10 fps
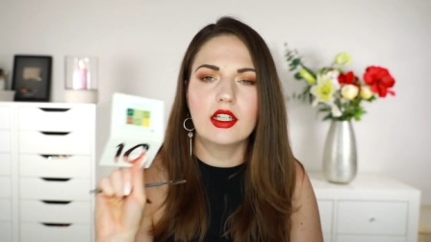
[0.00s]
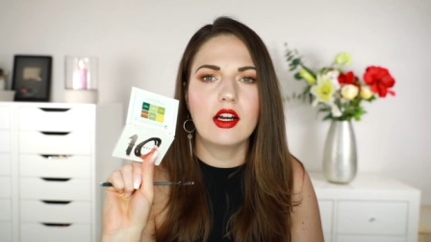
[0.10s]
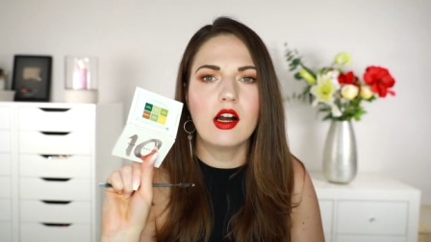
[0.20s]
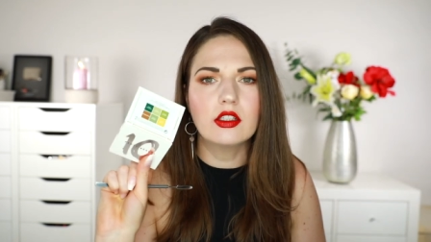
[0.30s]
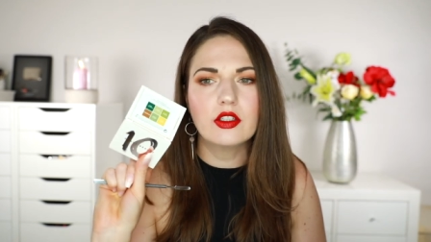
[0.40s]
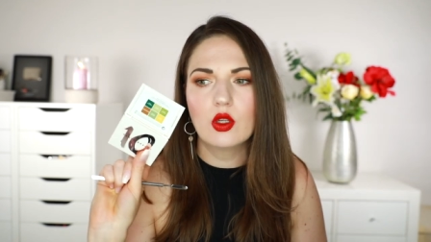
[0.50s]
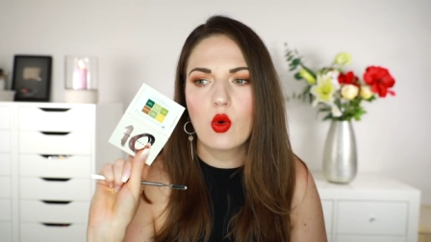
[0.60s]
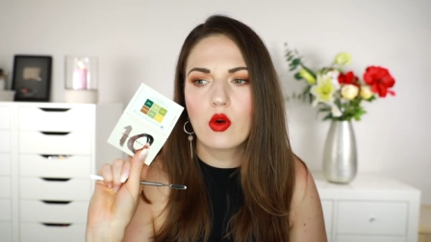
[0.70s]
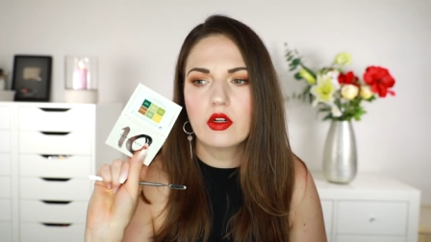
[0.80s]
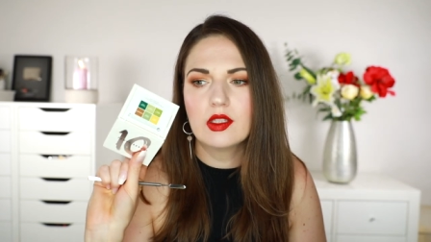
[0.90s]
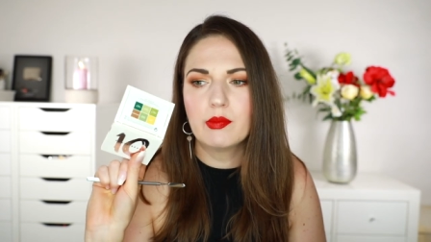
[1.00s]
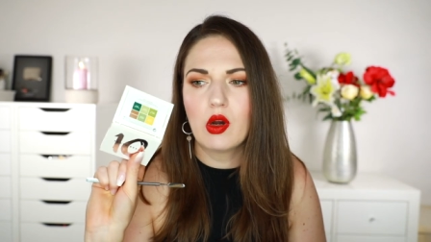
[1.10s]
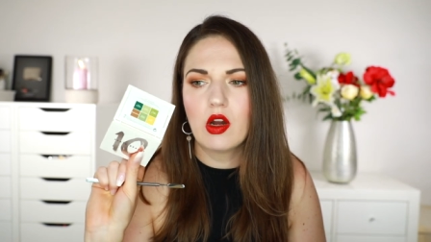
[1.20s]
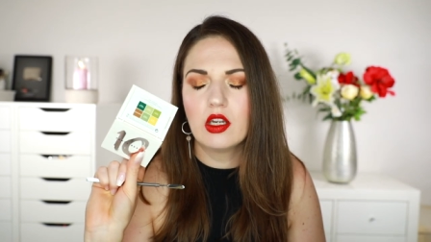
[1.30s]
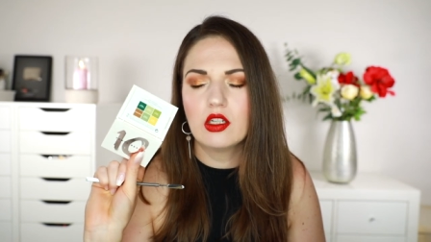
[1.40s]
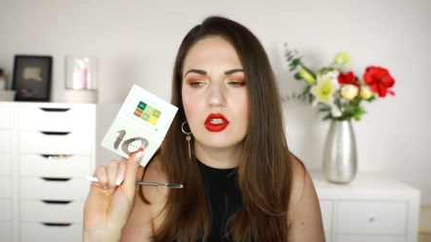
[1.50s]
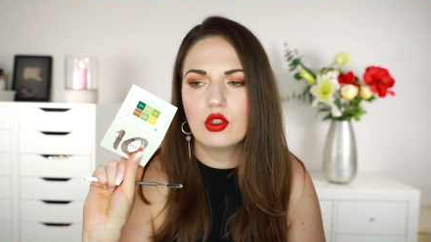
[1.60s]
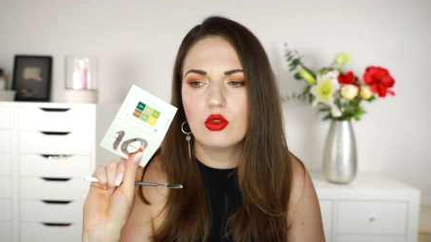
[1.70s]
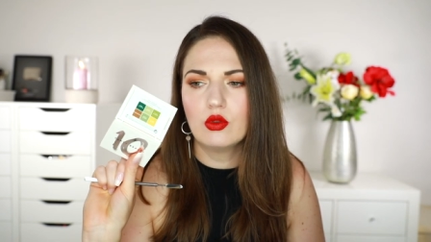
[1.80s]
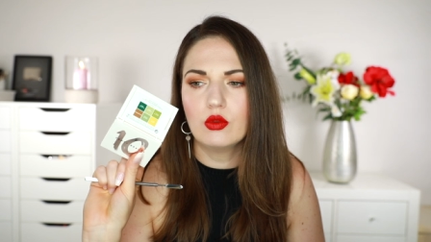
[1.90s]
The colors correspond
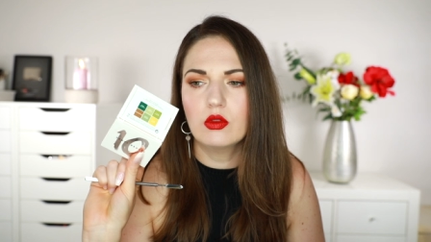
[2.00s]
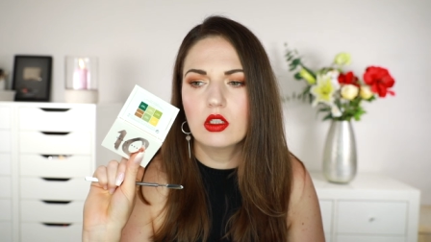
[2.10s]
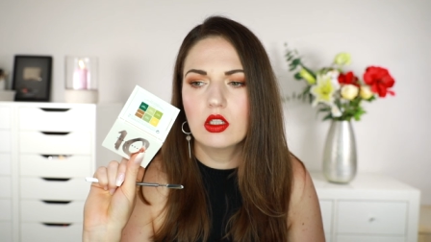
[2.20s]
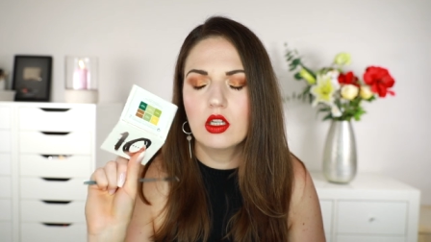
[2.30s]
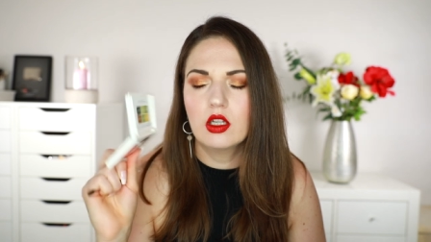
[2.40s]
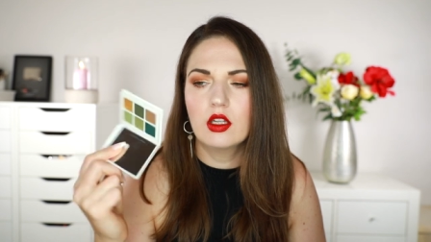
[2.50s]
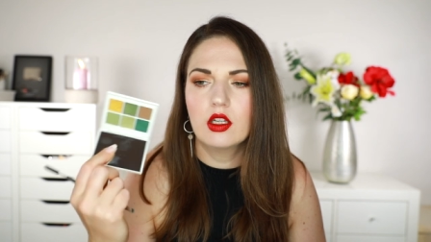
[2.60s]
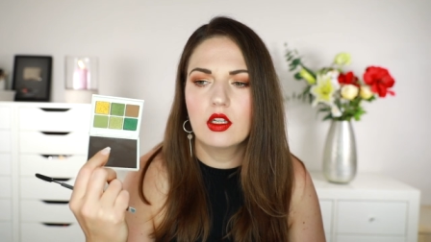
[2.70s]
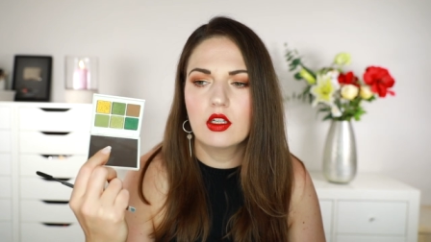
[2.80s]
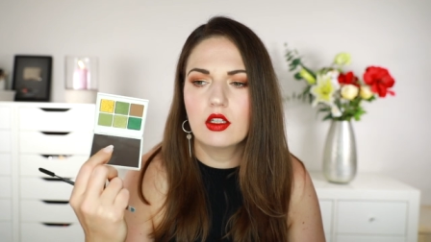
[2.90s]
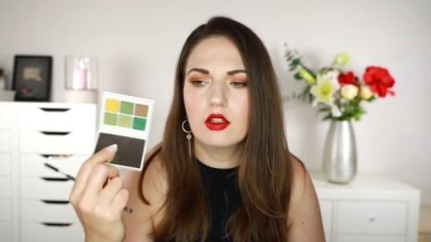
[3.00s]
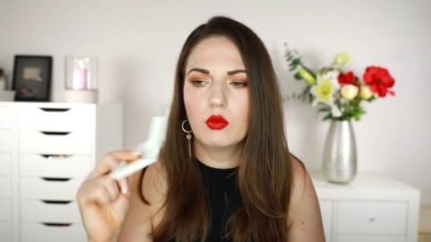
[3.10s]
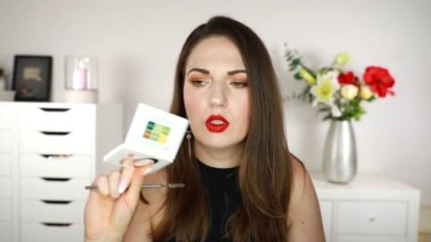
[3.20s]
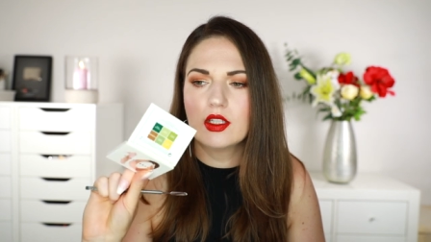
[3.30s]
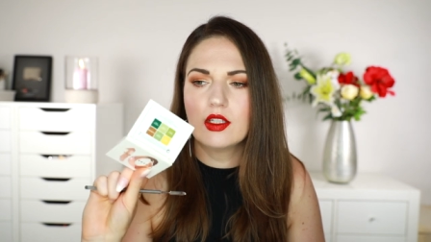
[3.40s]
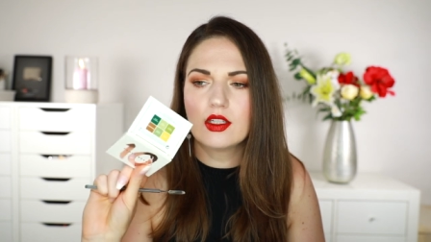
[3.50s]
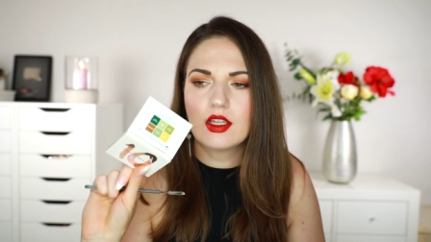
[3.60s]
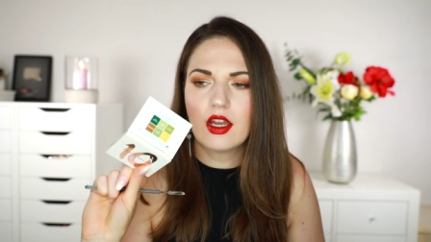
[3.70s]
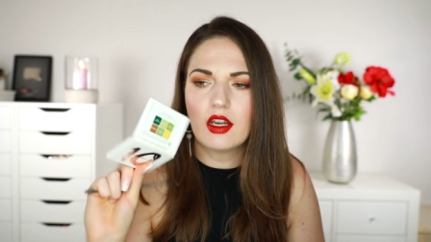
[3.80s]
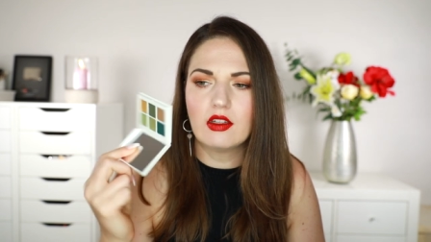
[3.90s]
to what's
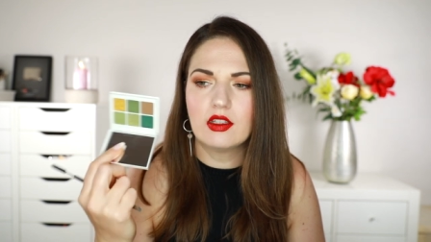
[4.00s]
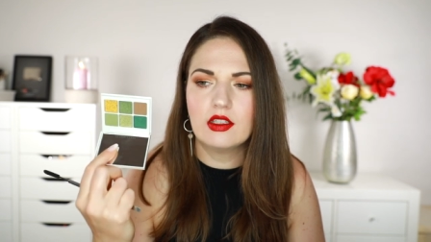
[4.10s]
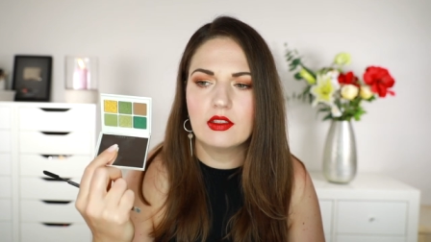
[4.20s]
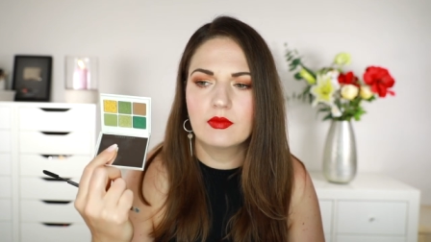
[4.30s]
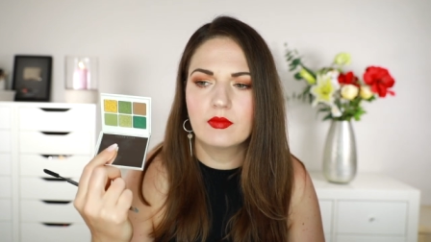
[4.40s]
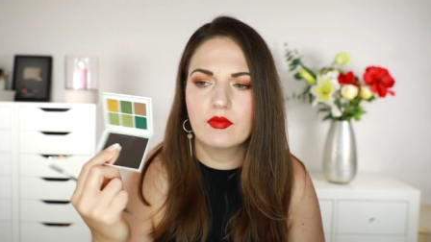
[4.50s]
inside, you see?